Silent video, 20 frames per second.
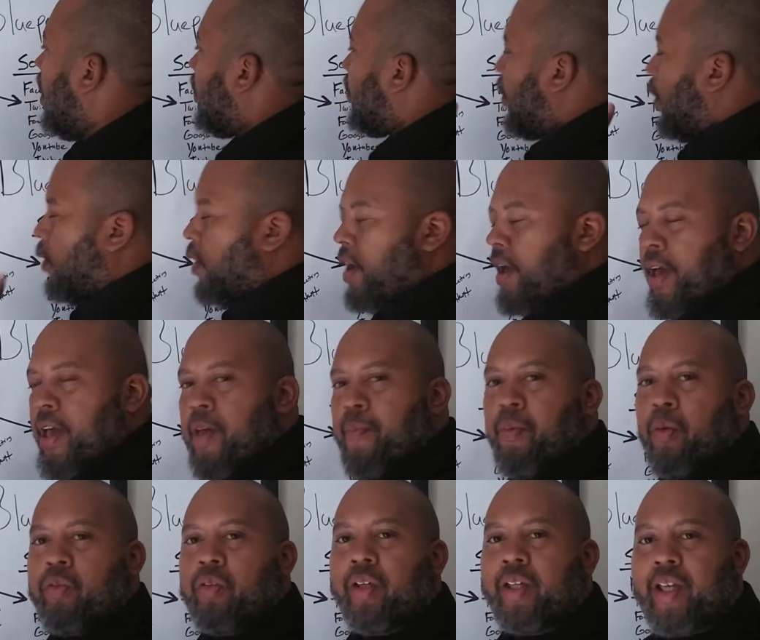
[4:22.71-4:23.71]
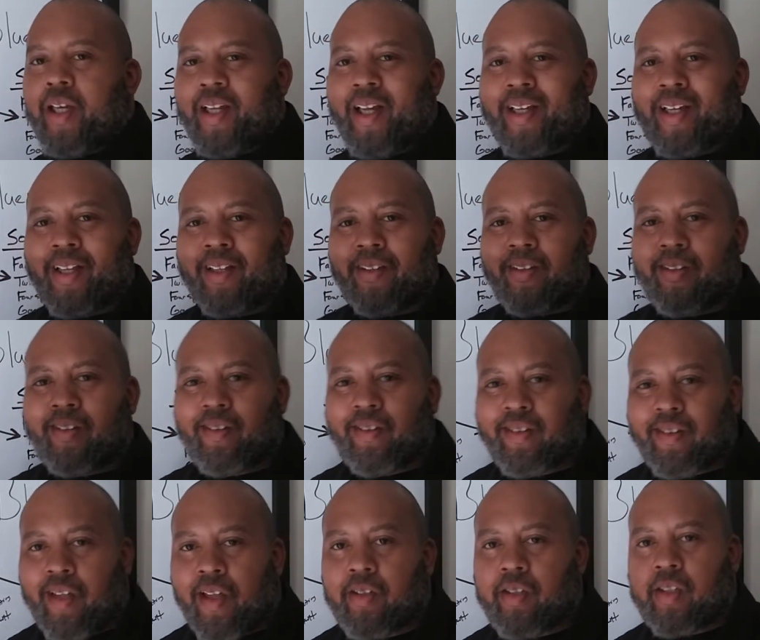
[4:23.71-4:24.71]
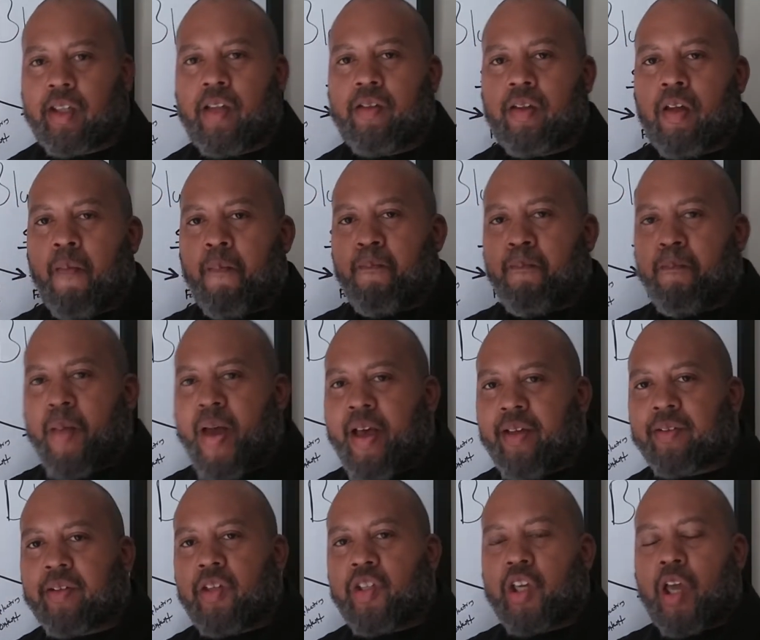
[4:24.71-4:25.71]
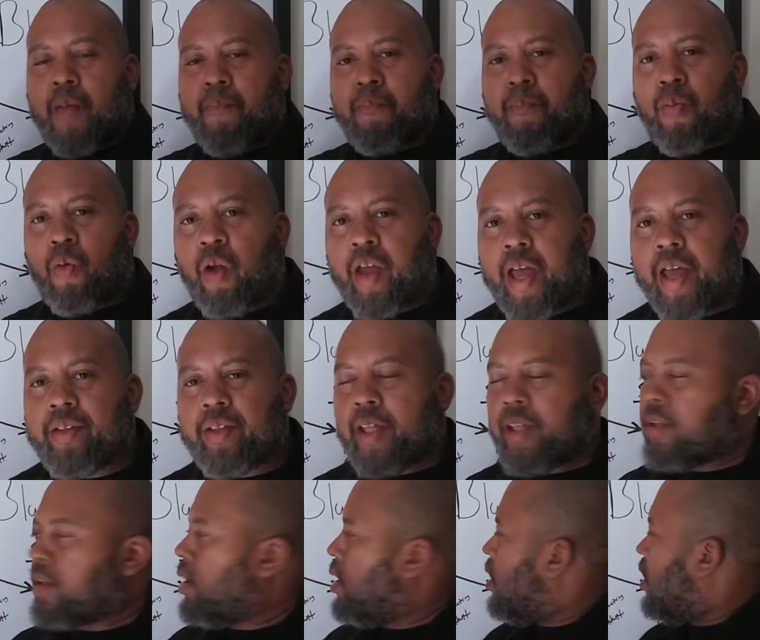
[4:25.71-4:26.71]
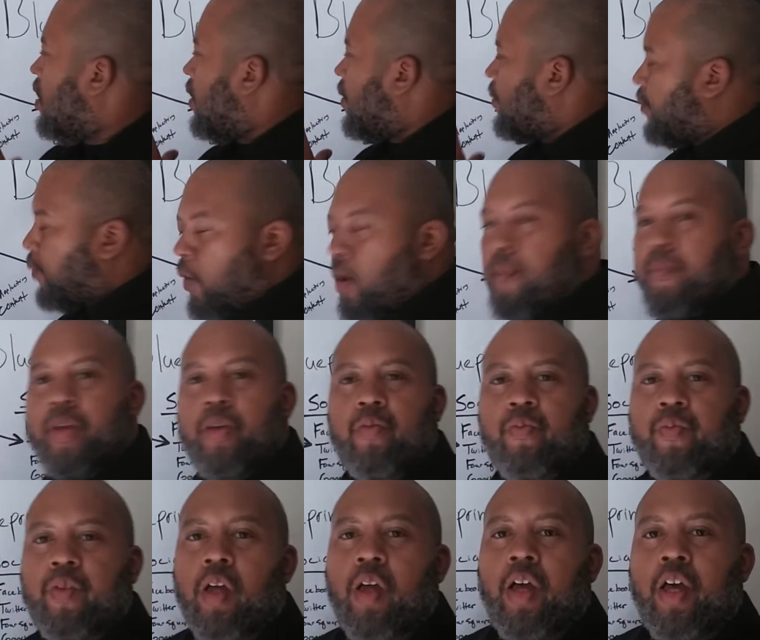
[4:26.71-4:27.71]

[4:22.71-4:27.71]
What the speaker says: they're able to get a consistent message and branding from you.